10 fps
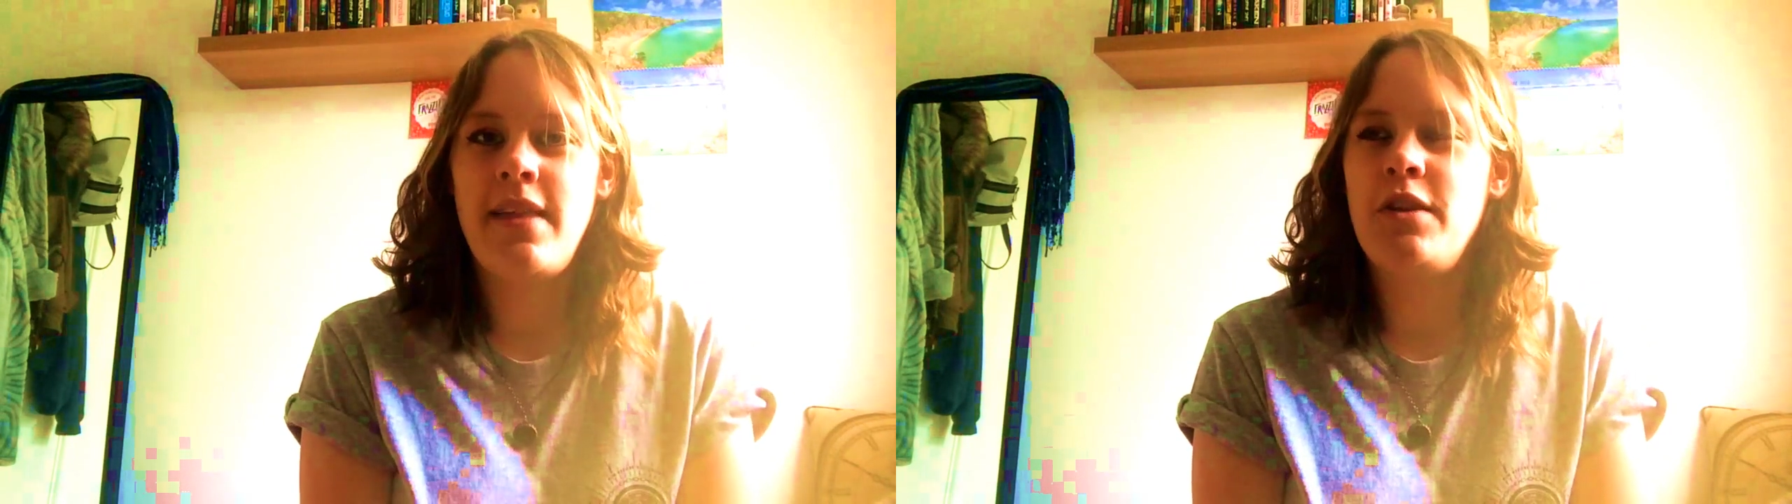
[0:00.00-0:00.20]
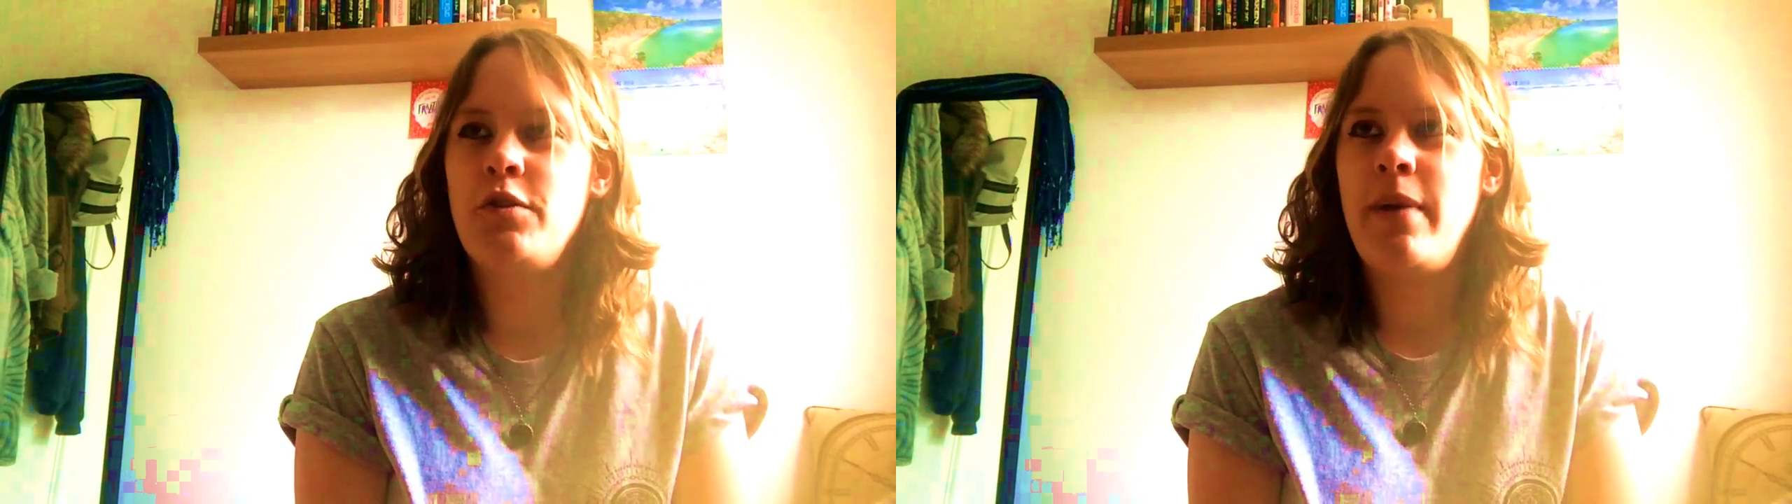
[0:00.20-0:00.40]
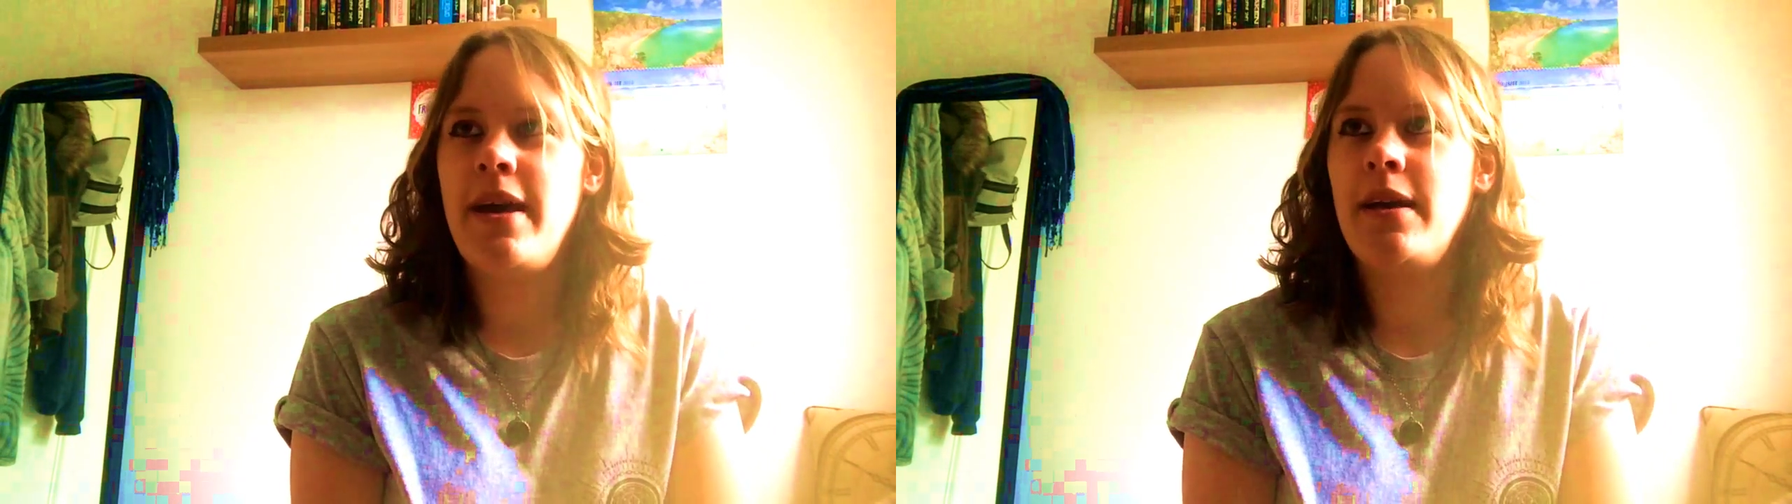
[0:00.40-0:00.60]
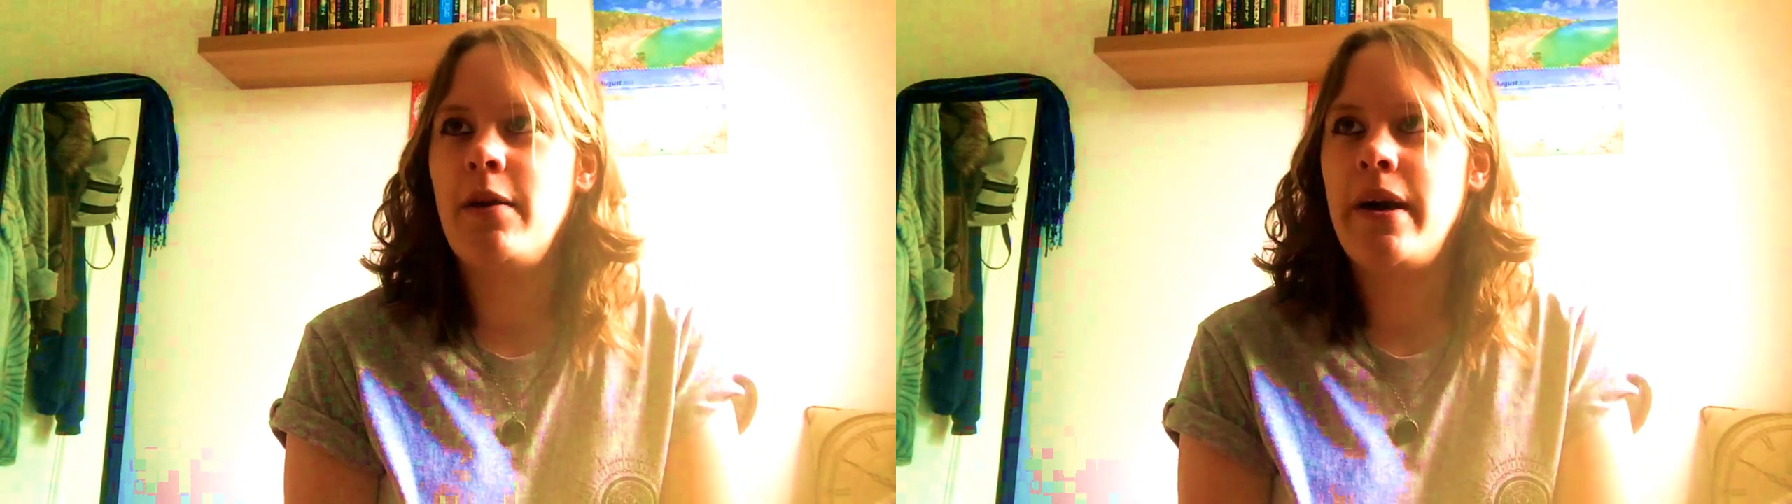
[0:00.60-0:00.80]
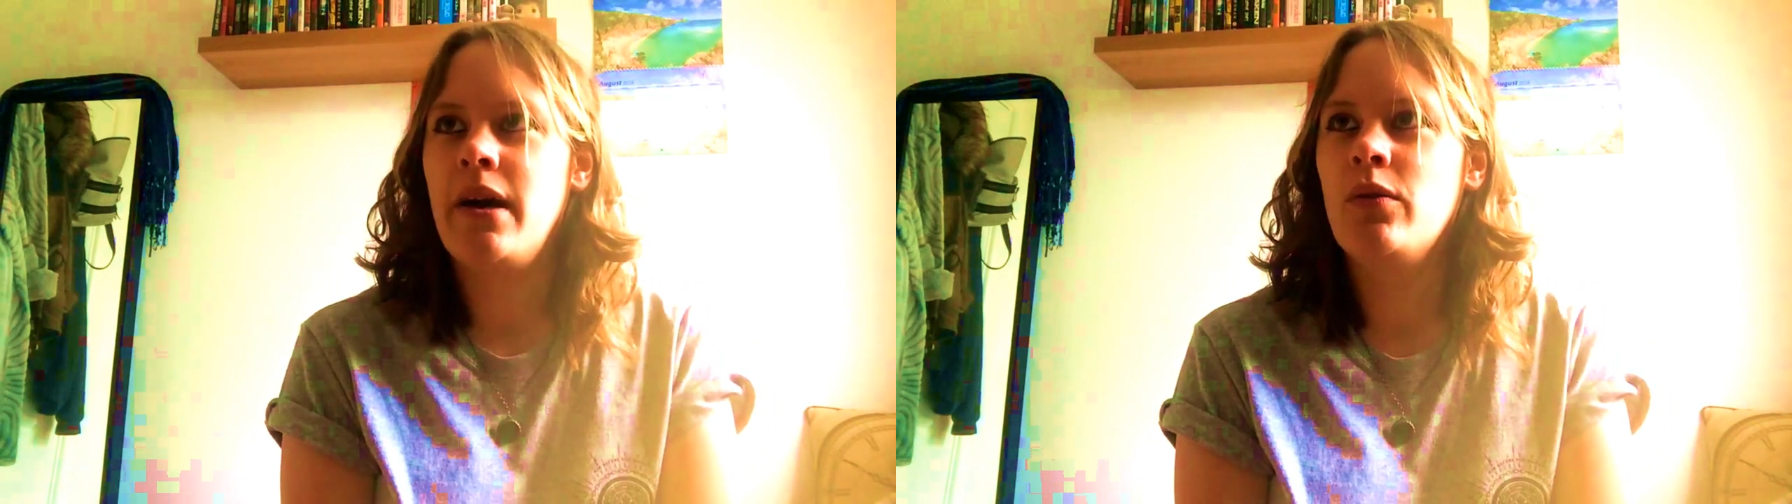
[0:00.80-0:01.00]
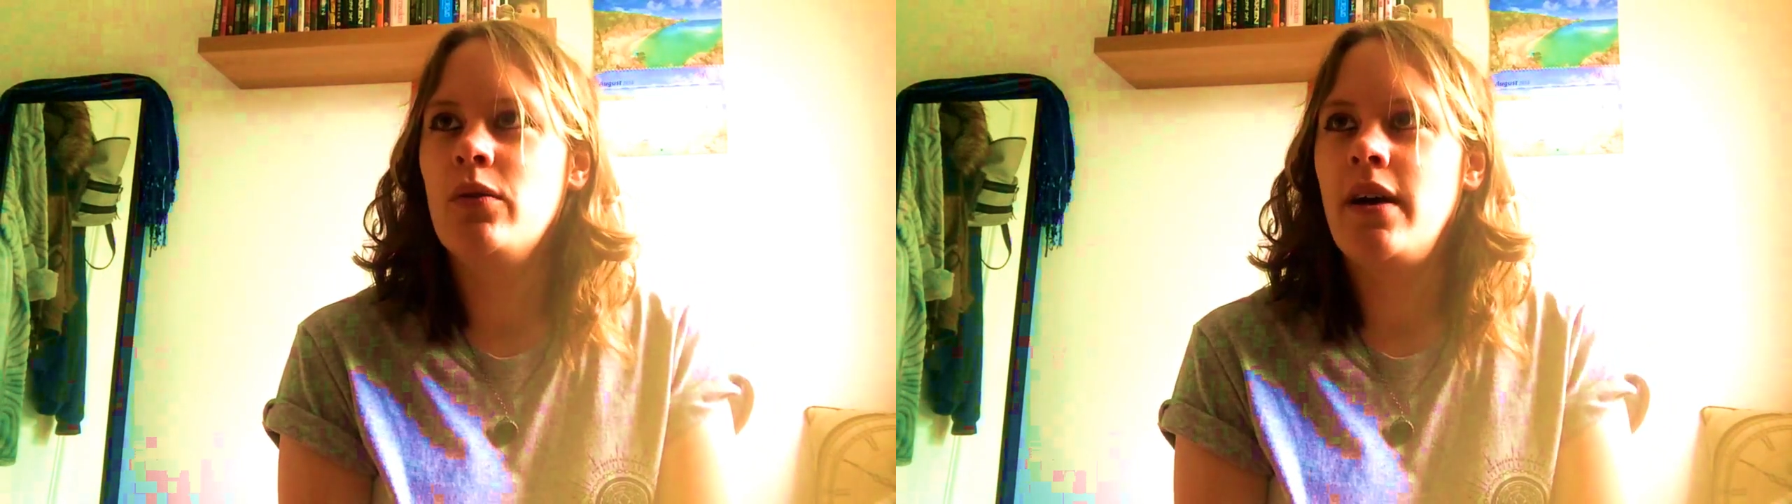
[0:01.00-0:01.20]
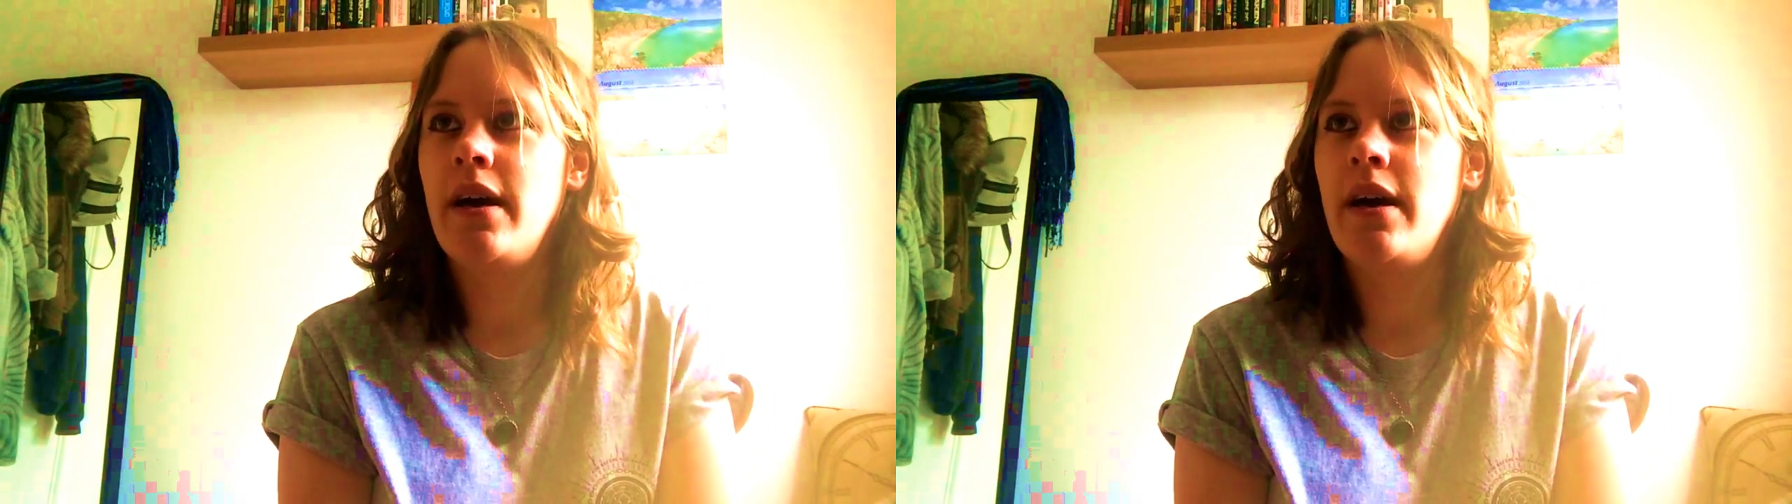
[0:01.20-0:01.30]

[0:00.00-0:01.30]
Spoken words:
that debate about,